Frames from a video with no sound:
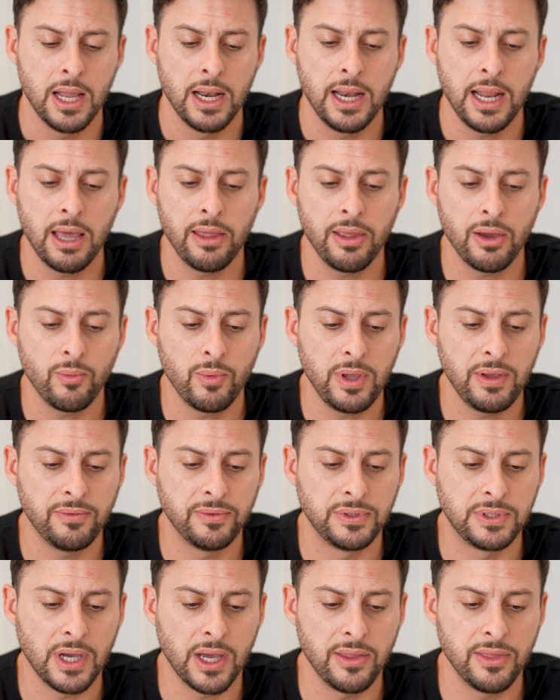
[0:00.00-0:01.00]
Now that
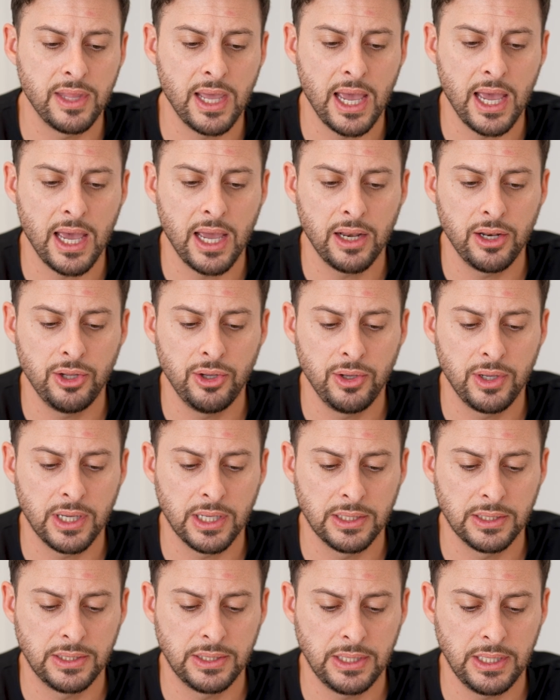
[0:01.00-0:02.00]
we've done that, you
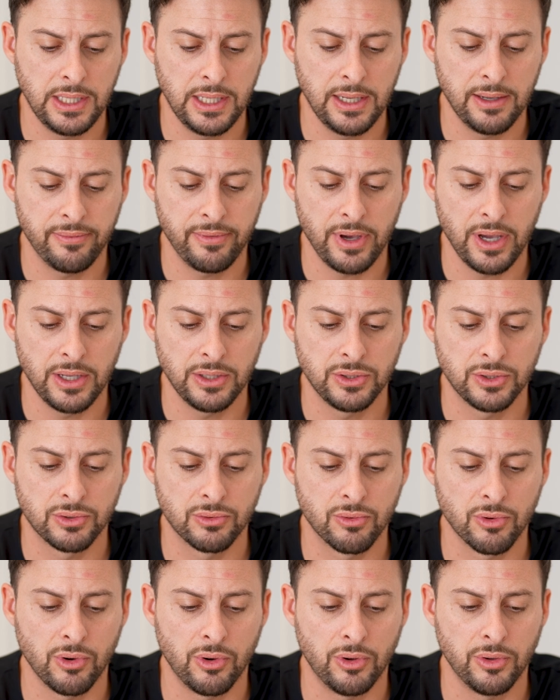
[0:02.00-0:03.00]
can see if I
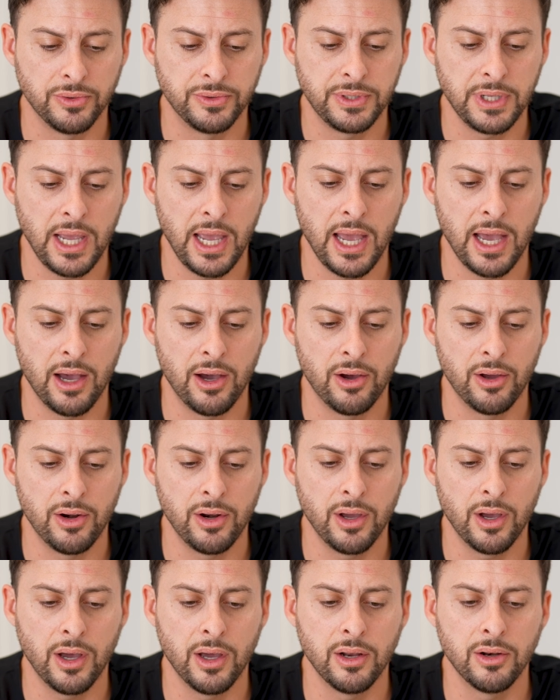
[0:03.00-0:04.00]
scroll
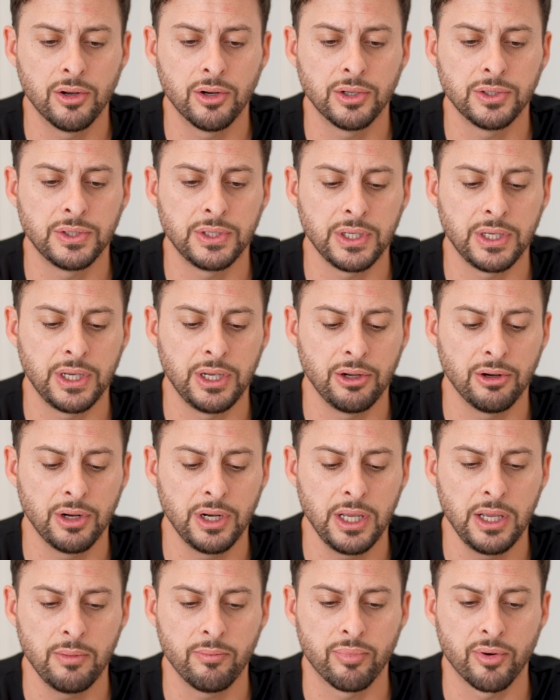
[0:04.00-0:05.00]
down under
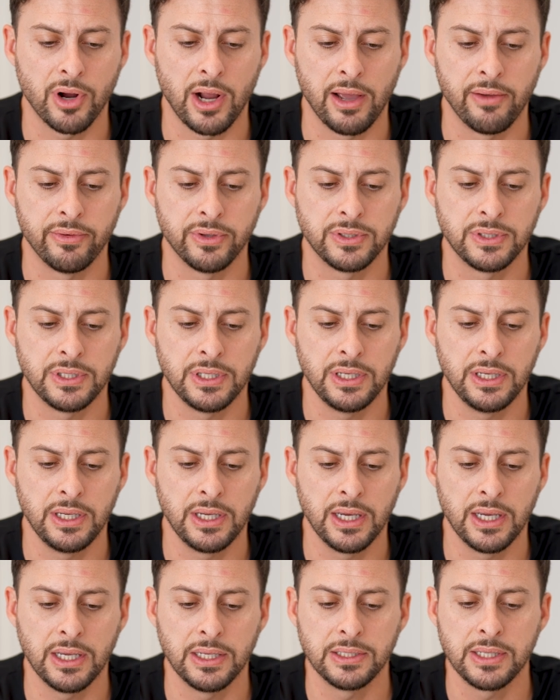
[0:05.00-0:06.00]
security and privacy
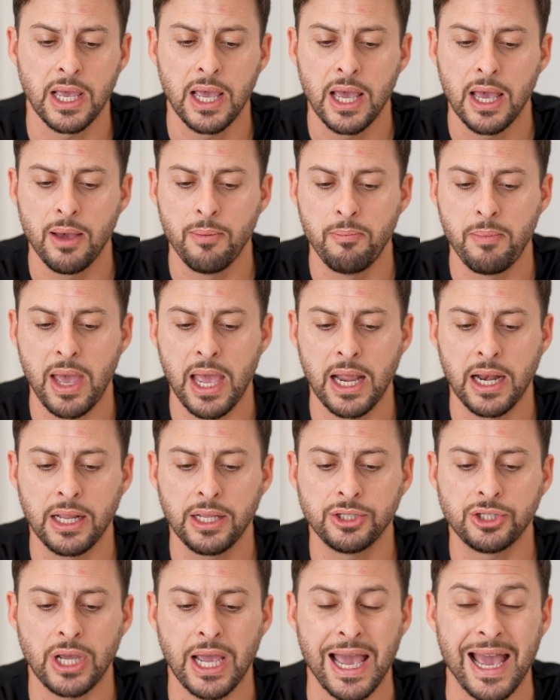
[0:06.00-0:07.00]
is
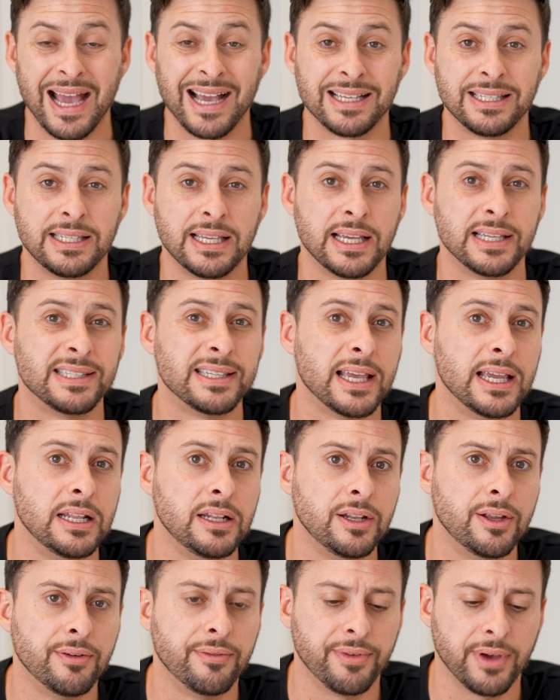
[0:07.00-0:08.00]
manage access
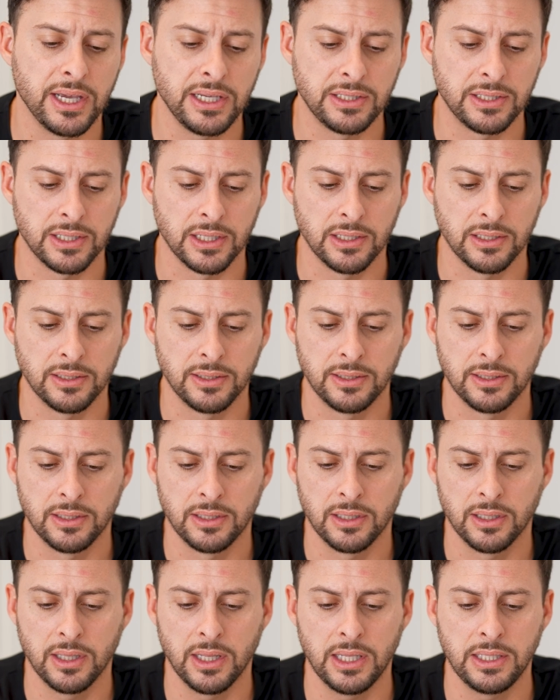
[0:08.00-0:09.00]
and devices.
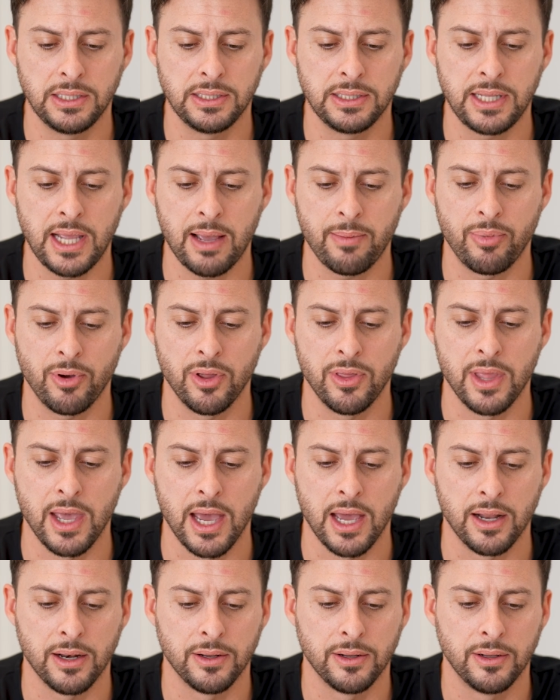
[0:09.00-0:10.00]
Let's tap on
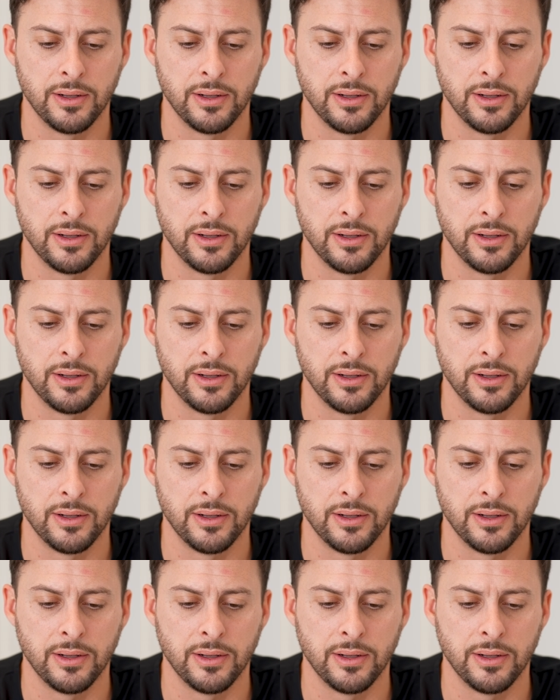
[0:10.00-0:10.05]
that.